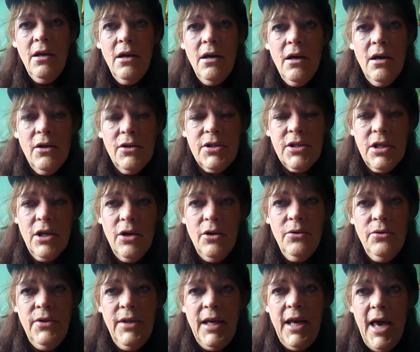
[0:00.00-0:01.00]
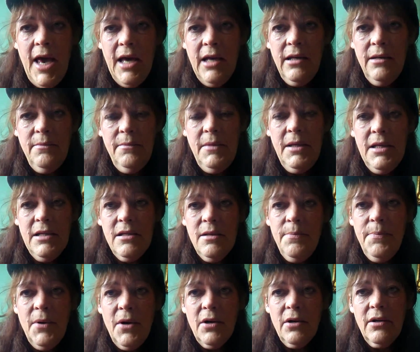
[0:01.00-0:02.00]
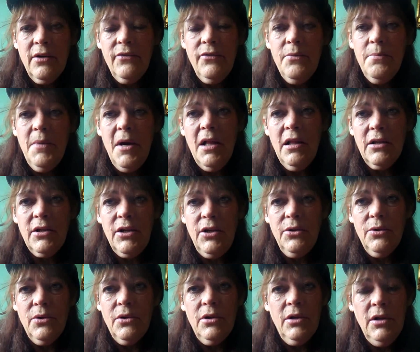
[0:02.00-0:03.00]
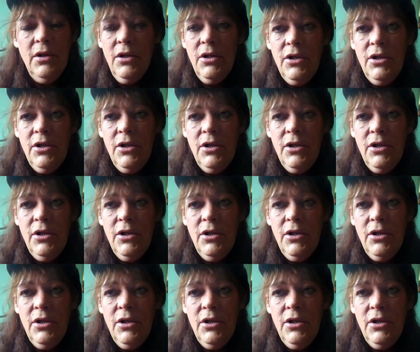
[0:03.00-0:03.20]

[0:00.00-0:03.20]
Also, the atom is a part of the molecule.